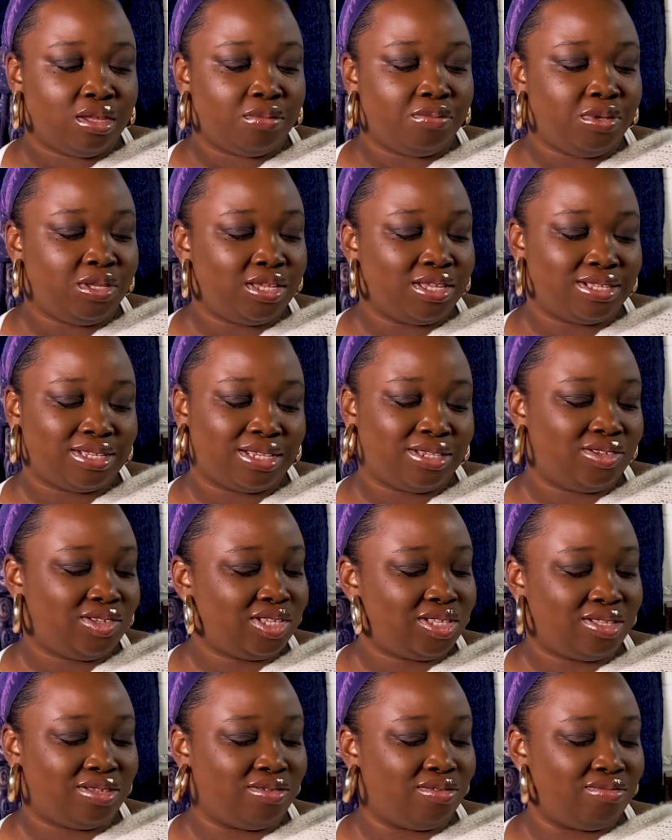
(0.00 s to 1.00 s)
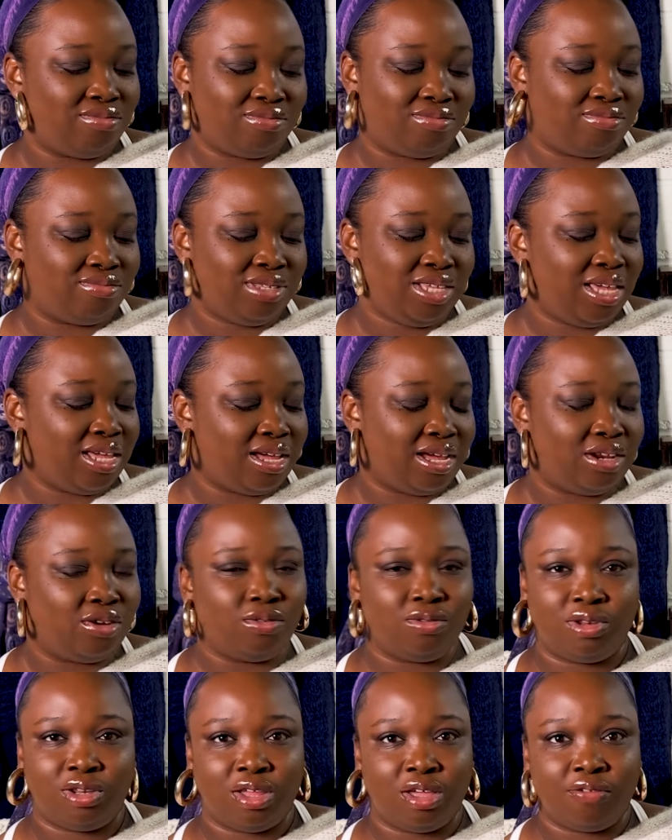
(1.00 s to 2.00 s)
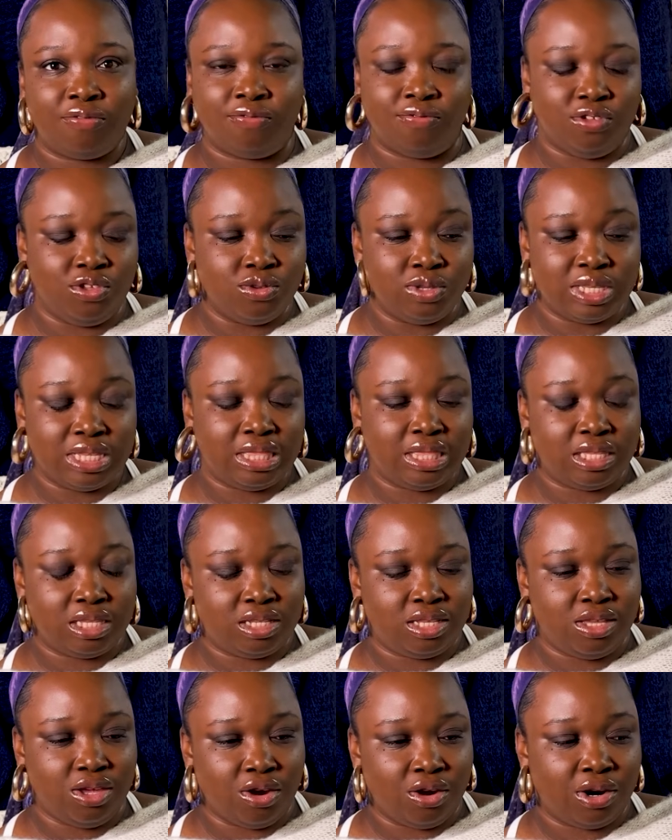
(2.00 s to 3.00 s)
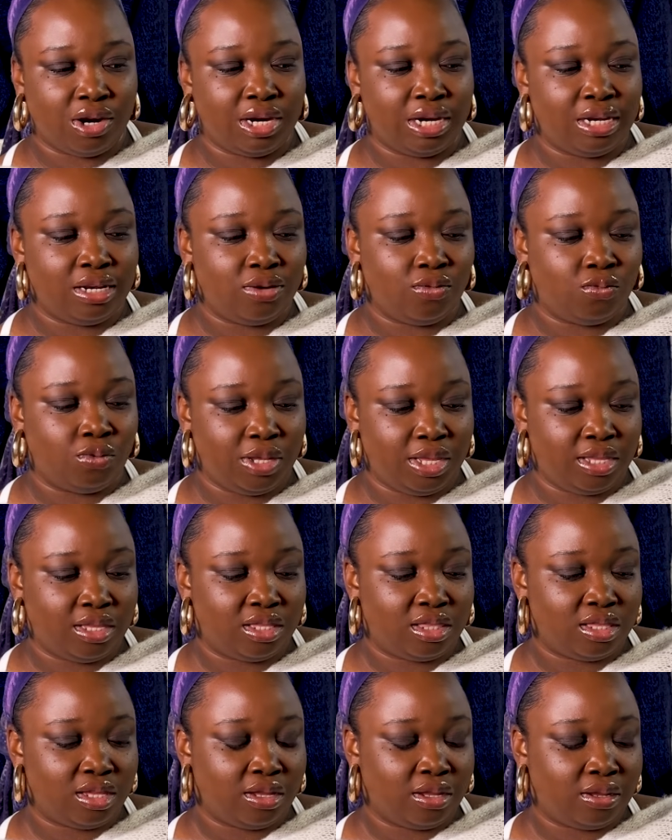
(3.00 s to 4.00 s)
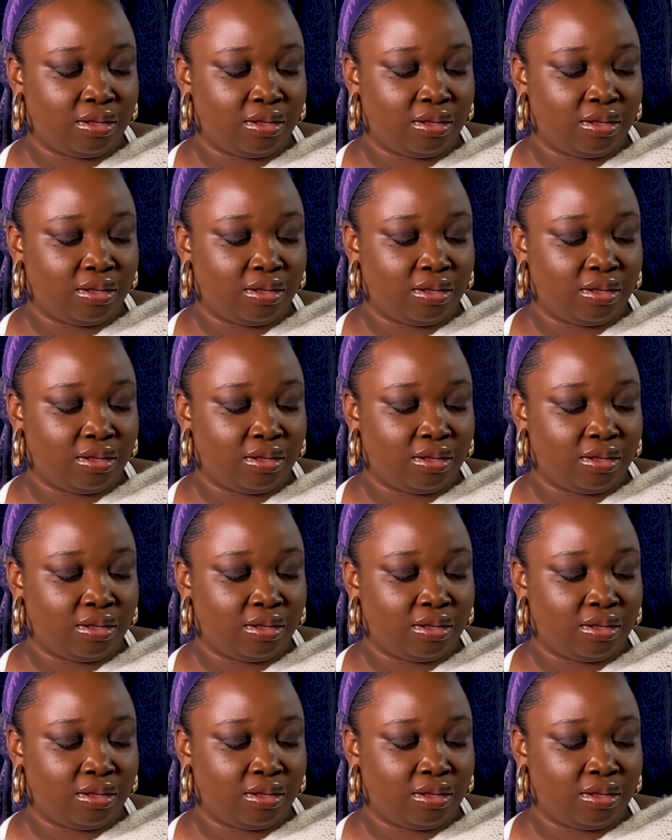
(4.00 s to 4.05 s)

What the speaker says: because I just don't, yeah, I don't love using this yarn with